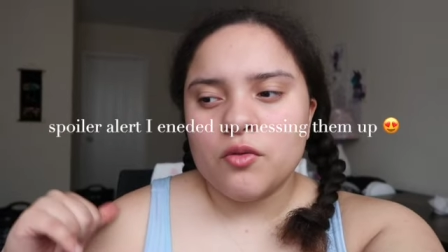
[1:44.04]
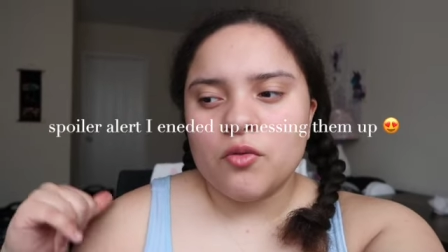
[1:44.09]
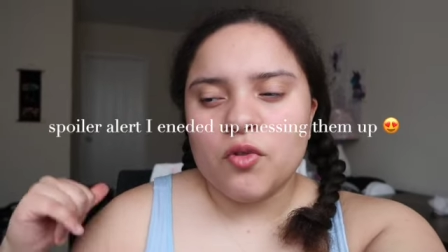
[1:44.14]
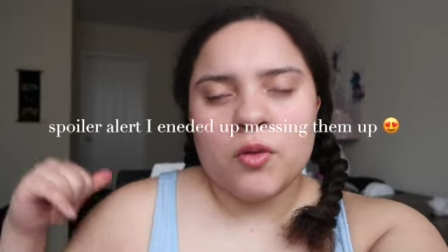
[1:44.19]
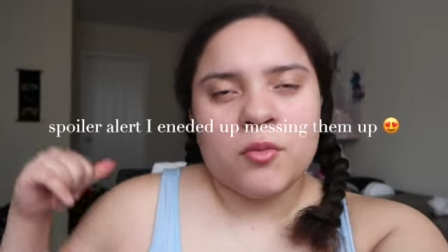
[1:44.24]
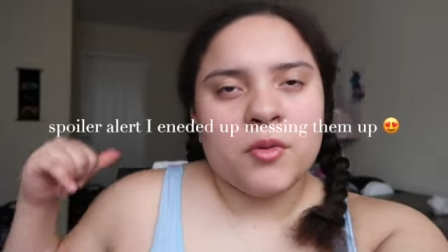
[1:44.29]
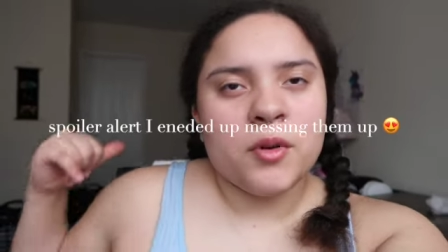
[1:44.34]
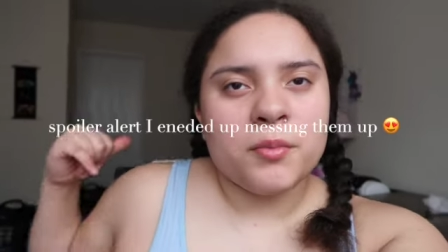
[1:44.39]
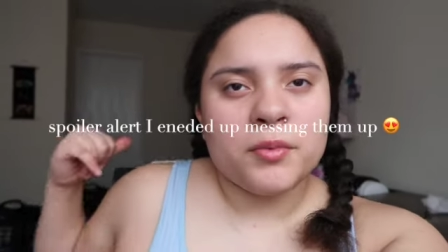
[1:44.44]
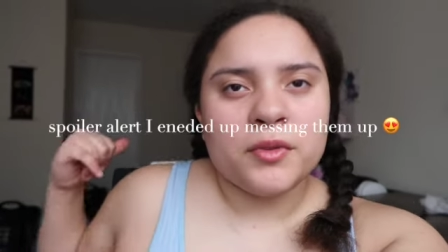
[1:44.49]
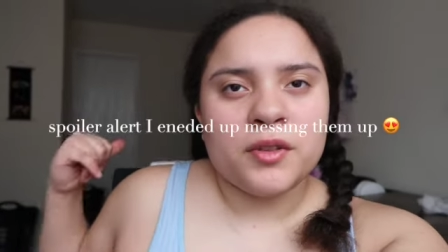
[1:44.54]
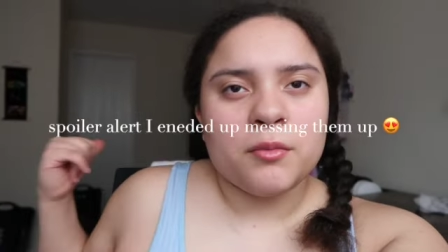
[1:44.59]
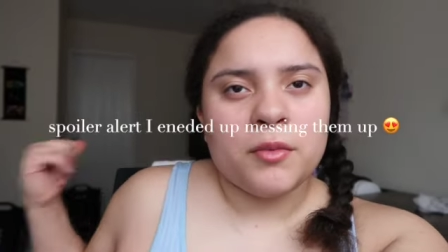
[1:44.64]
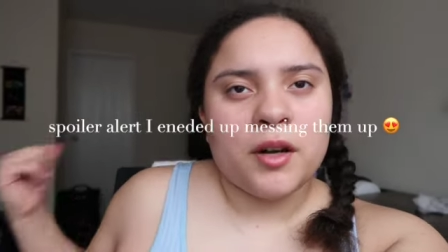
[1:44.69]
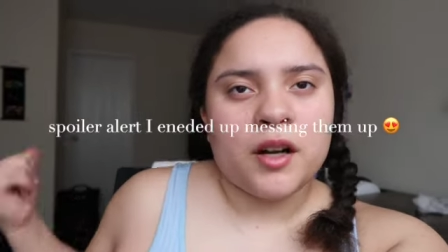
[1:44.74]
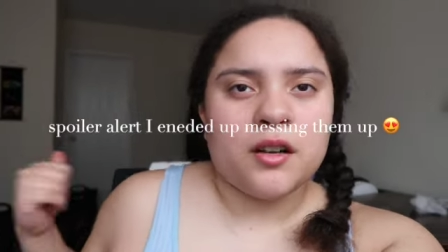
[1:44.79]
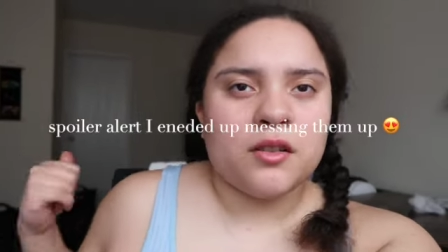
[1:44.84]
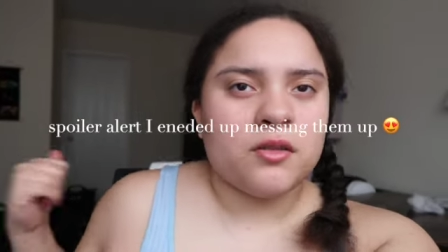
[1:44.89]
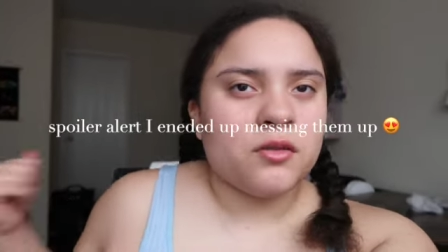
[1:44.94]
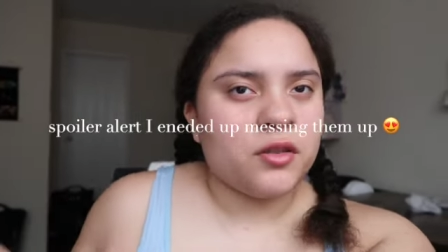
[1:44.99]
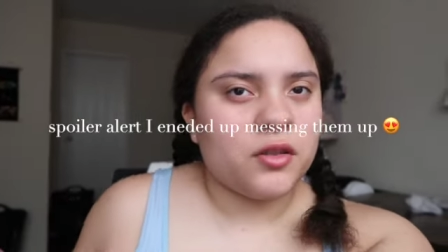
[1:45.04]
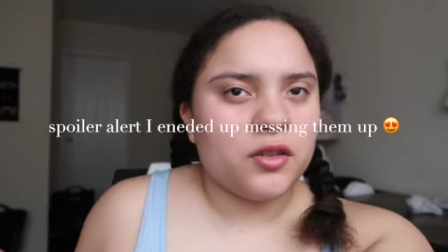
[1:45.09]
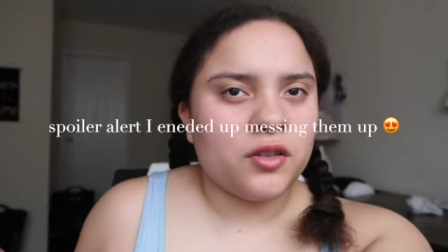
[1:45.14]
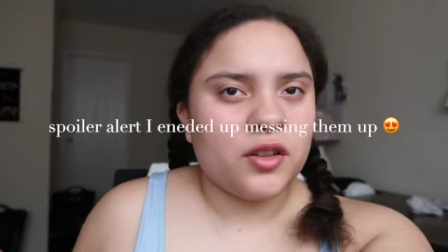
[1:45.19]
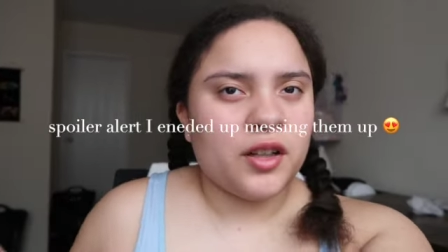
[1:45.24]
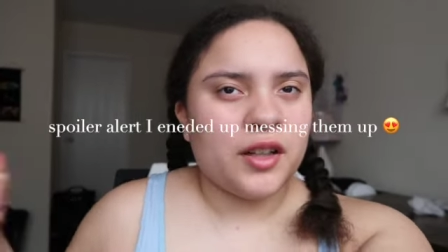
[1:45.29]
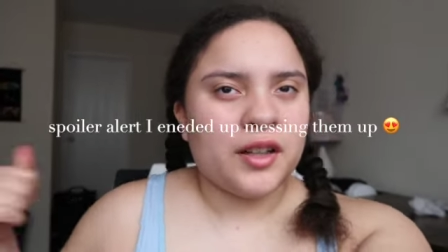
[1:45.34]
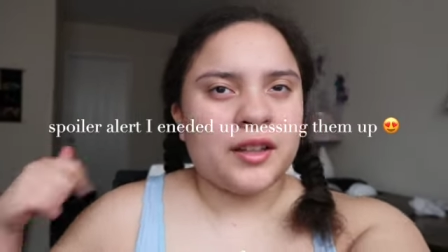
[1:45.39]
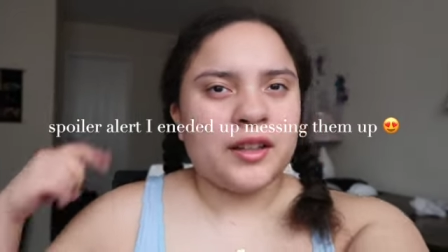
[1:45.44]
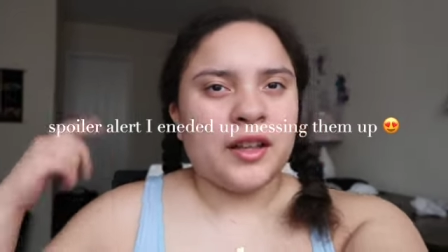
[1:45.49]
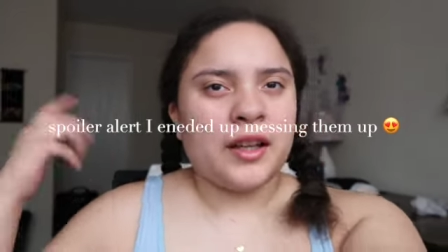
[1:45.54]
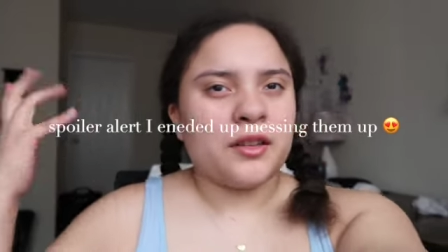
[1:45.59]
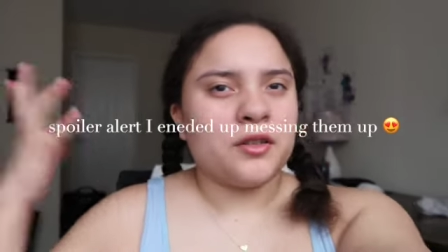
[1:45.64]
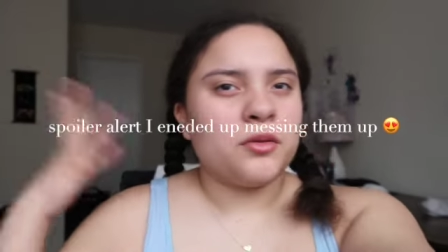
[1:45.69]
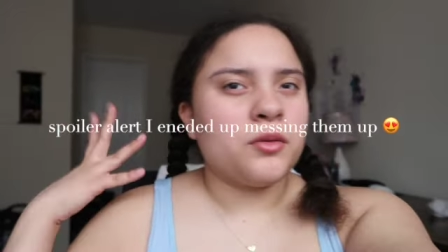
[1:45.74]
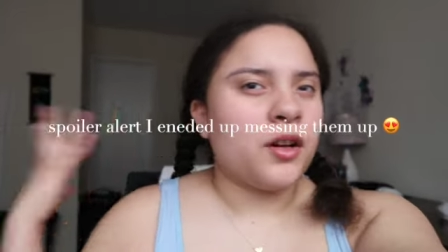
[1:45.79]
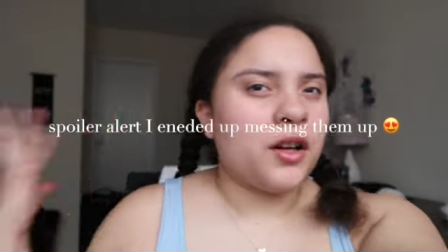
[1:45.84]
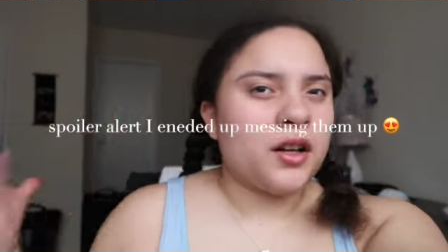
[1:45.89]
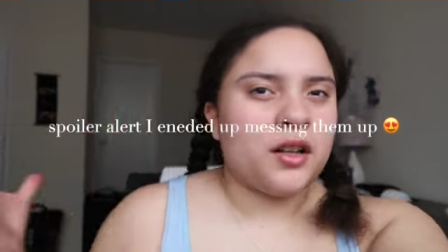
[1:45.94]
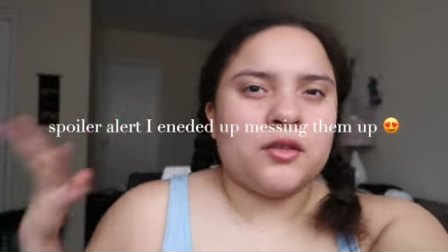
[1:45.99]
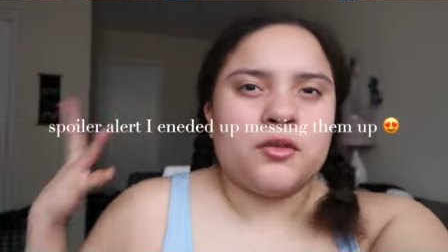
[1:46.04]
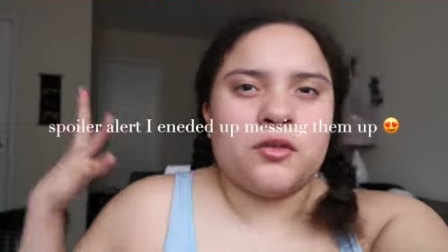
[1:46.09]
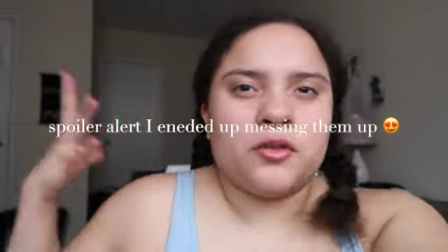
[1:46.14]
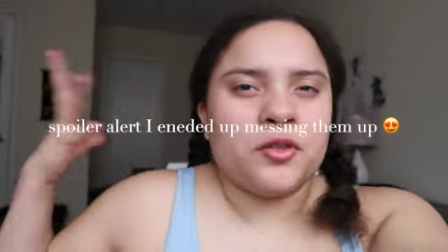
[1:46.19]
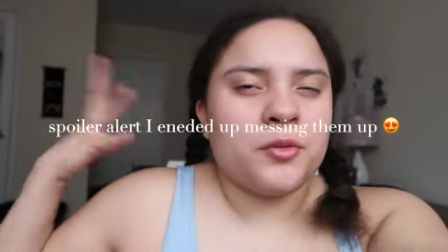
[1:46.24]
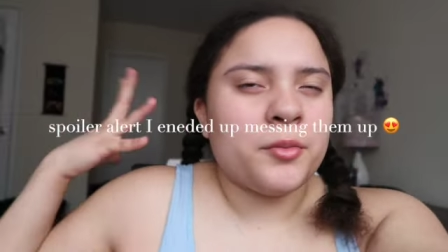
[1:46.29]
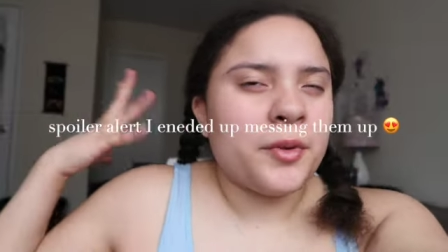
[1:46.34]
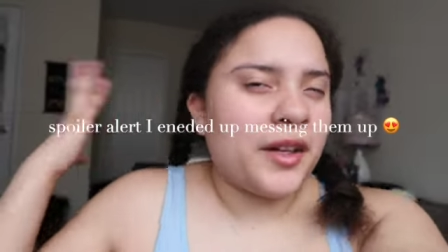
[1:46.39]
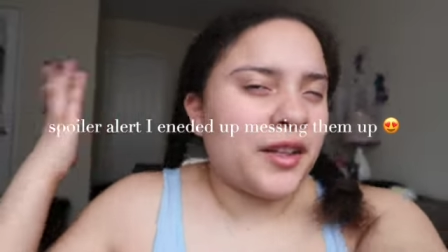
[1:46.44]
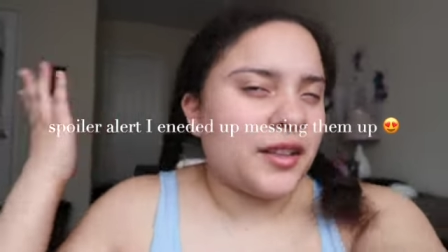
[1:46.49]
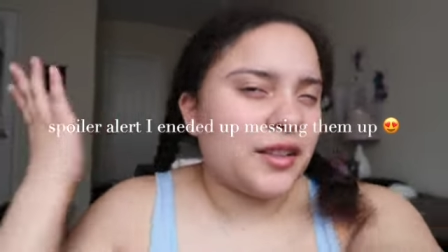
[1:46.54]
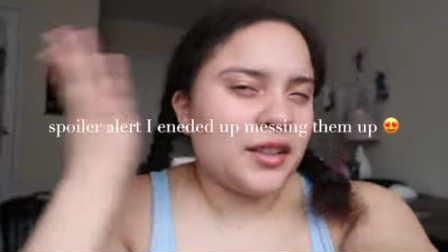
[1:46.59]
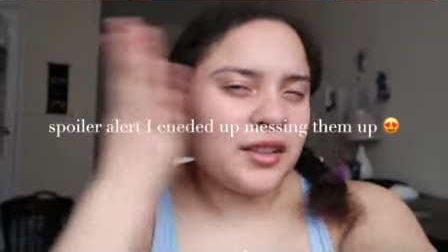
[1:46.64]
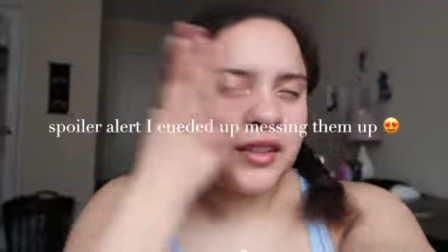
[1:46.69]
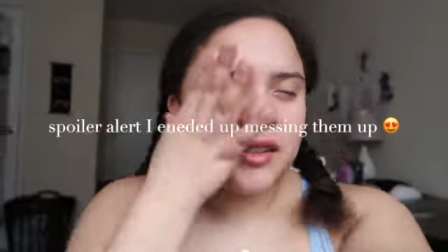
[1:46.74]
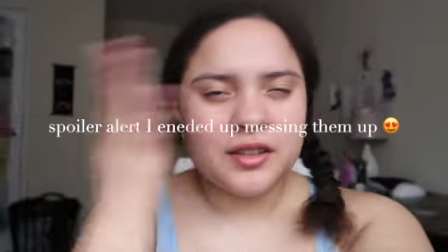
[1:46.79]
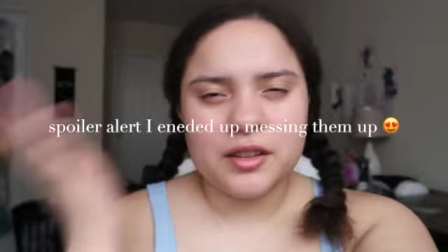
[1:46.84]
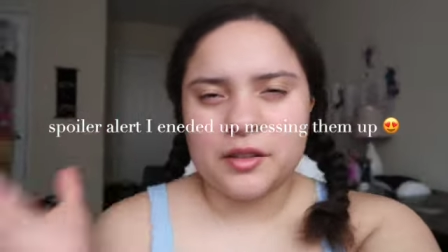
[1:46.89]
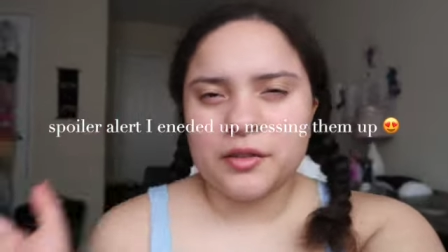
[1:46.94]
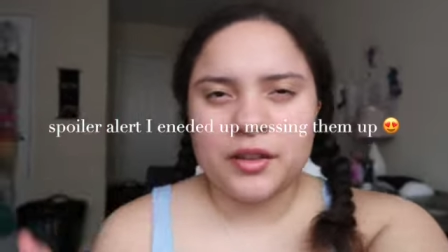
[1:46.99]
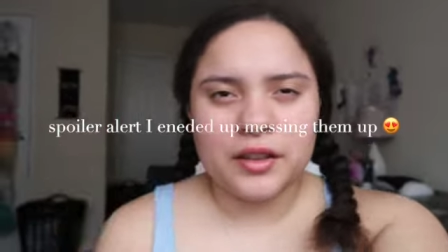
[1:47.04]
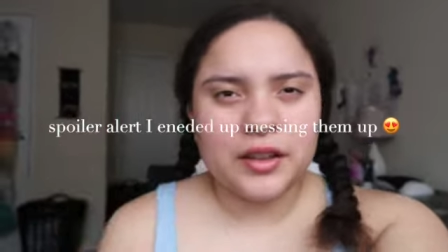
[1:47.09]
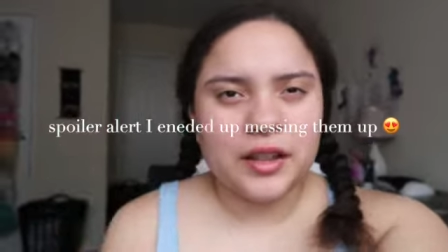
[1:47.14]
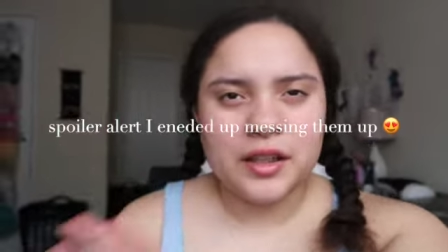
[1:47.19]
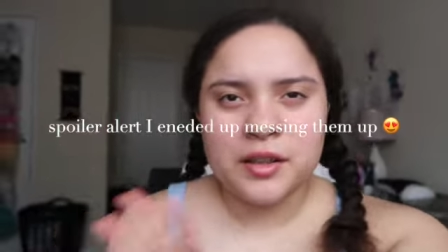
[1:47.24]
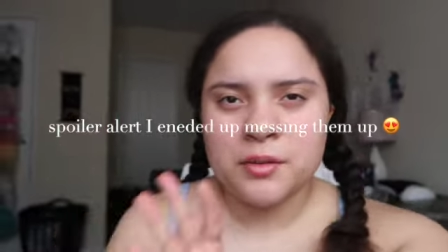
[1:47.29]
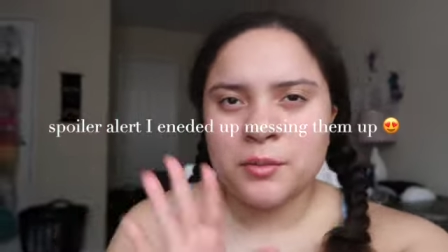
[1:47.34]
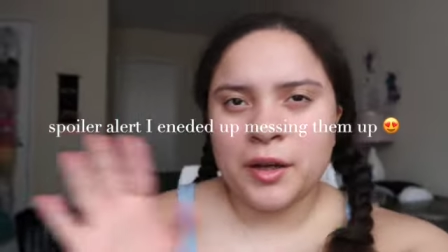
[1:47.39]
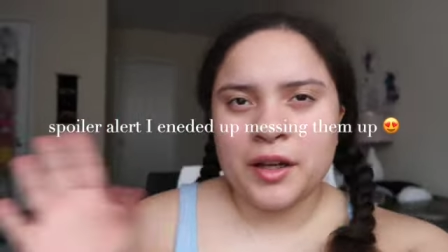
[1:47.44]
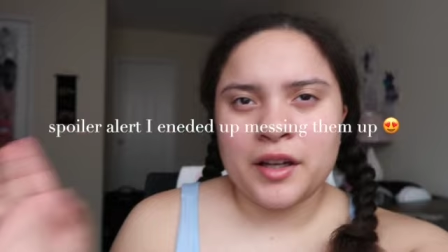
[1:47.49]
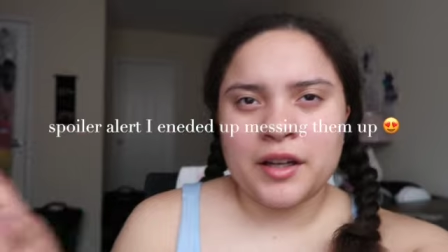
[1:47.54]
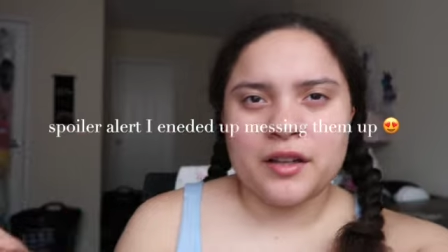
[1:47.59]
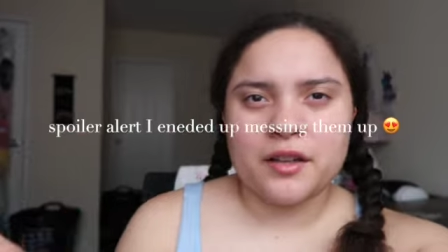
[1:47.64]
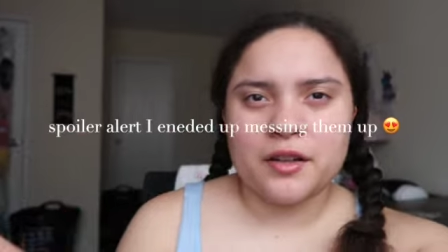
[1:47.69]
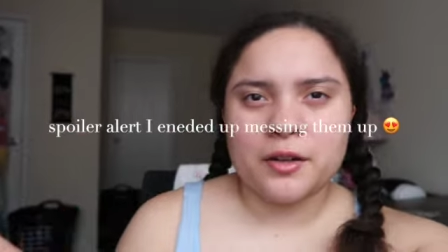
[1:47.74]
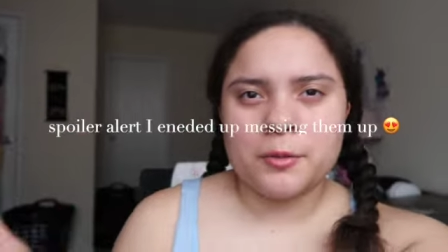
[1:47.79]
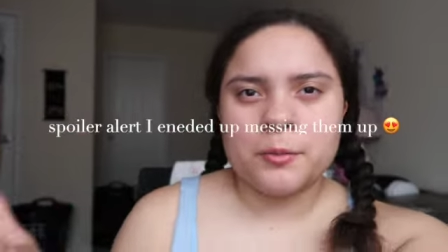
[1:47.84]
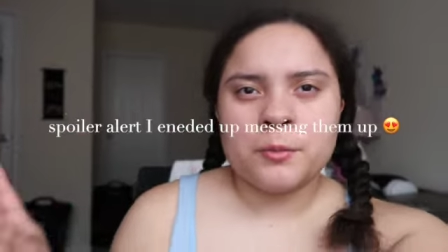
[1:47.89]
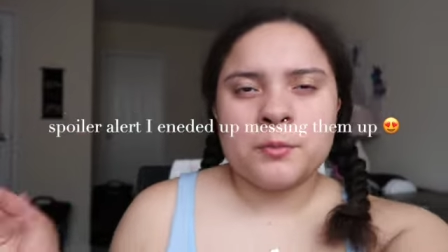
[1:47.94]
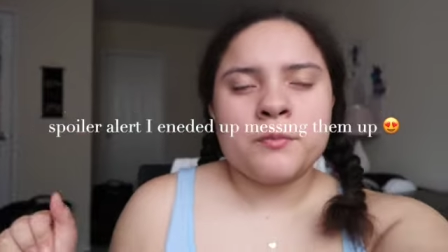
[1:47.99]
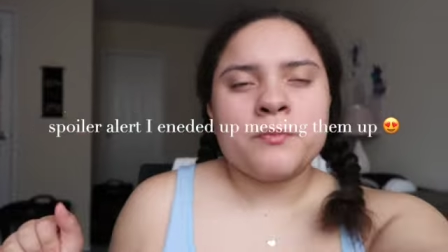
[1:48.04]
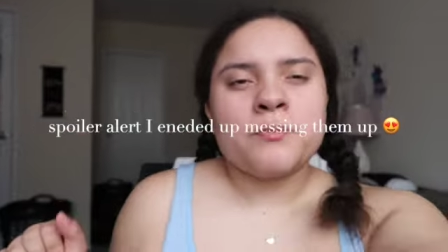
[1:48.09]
warm up some hot oil and like do a hot oil mask and stuff like that in my hair.